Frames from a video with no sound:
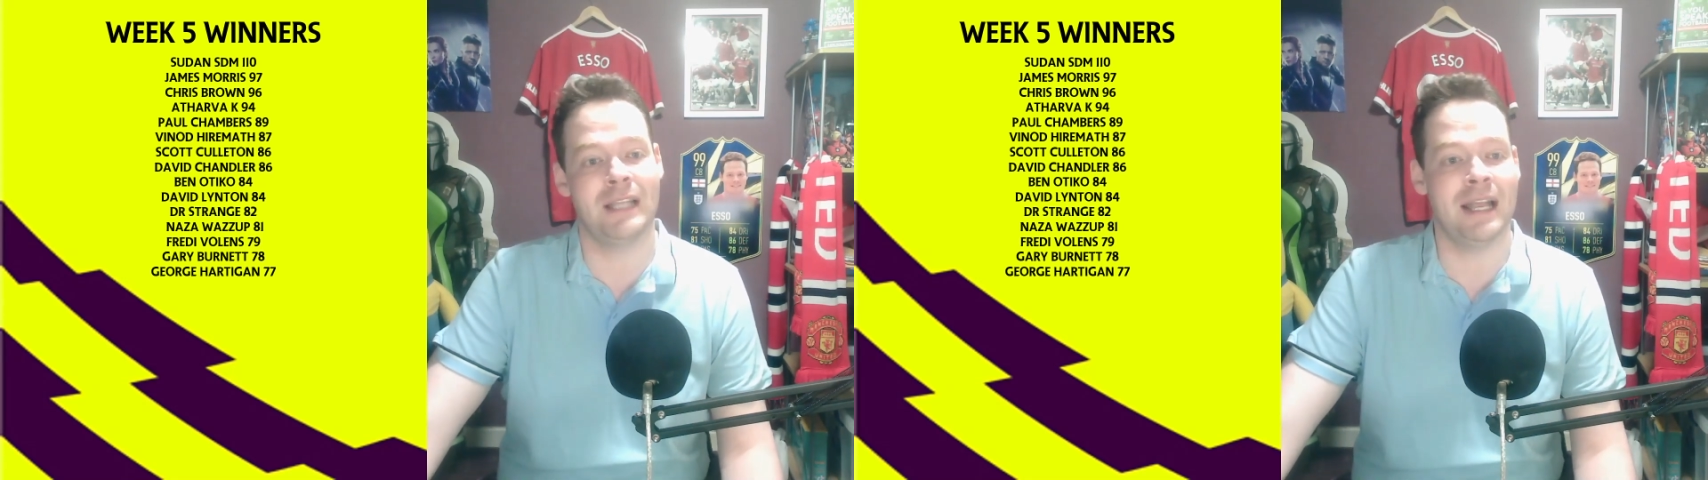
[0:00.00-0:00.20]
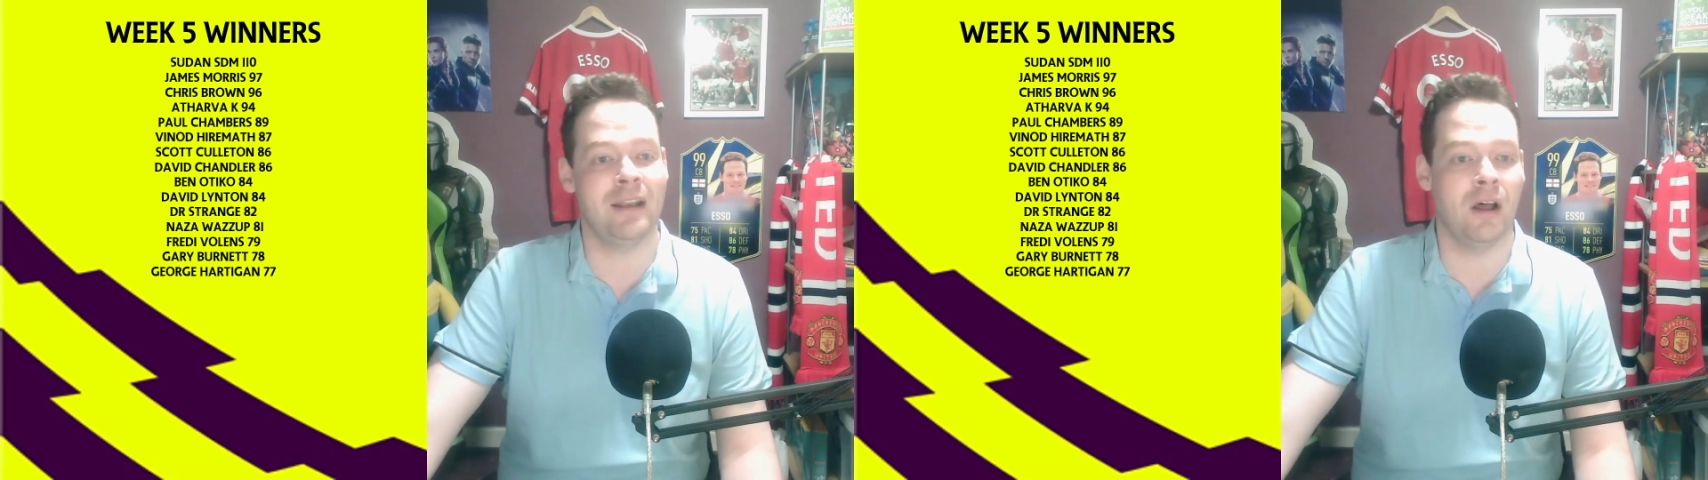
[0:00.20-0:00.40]

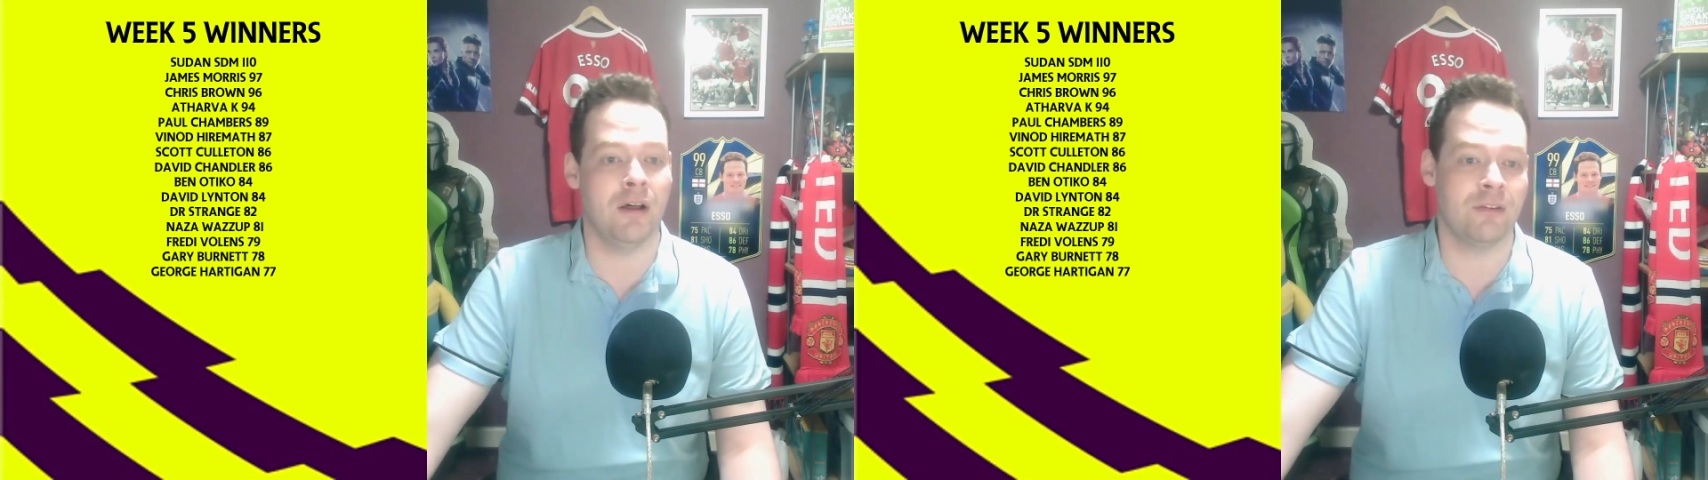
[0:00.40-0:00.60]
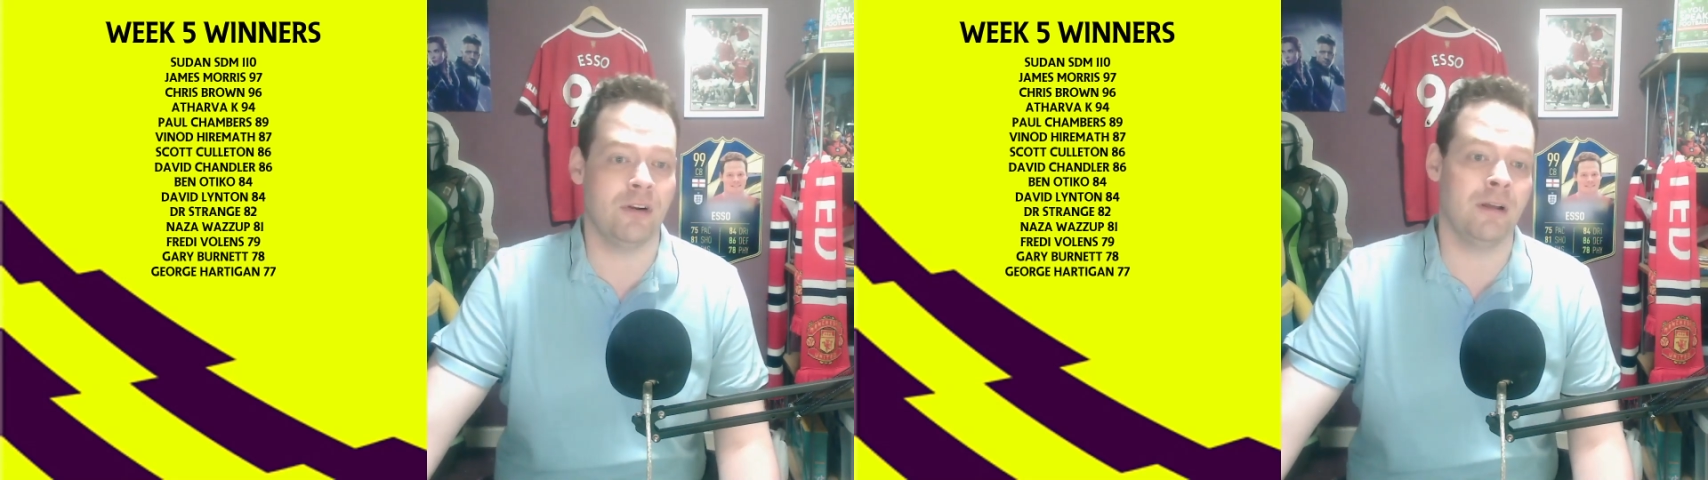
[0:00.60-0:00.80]
and
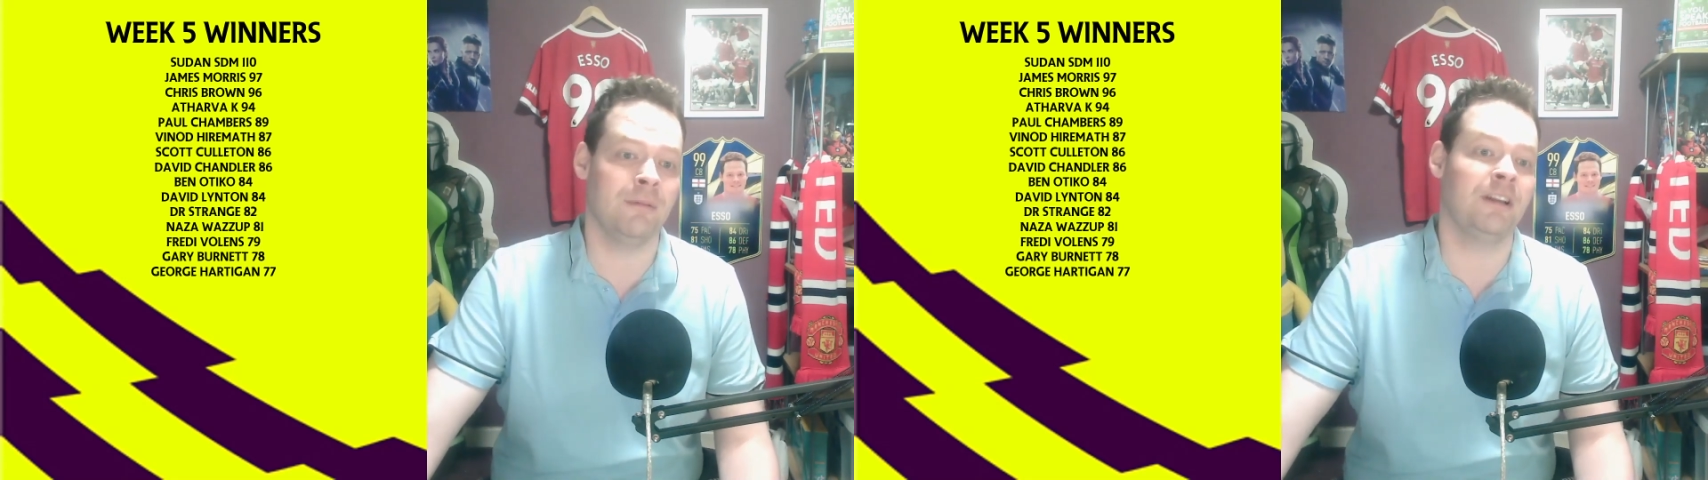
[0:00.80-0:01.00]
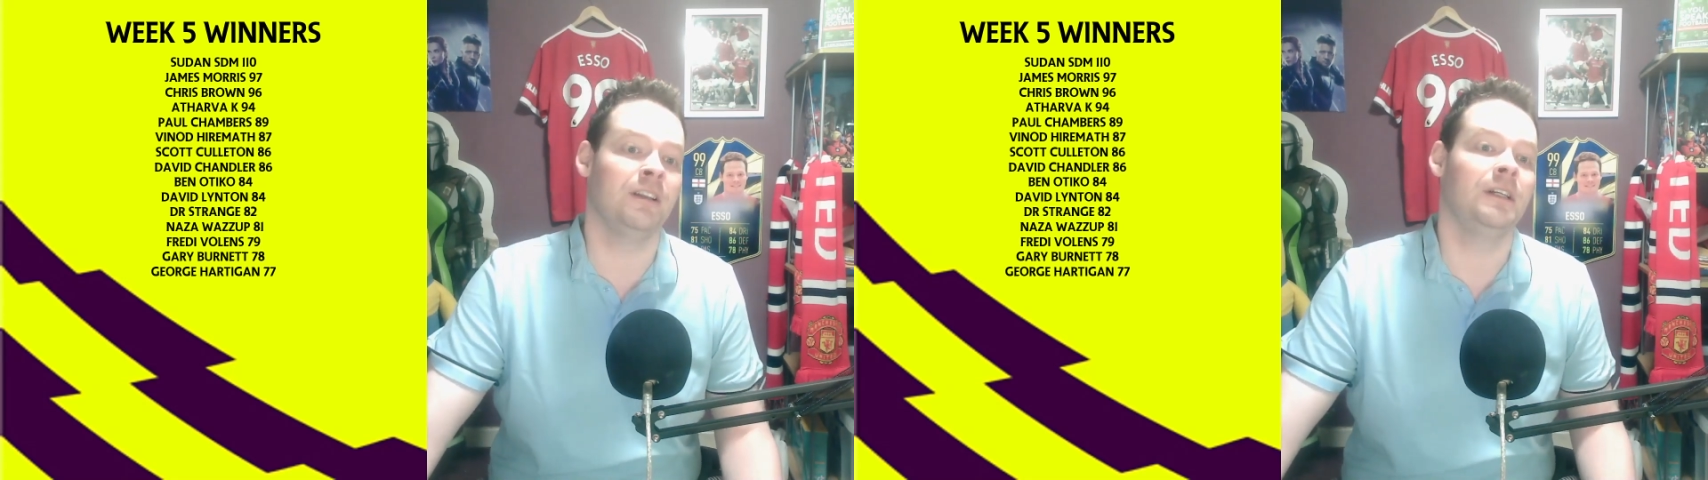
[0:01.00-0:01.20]
Arthrava.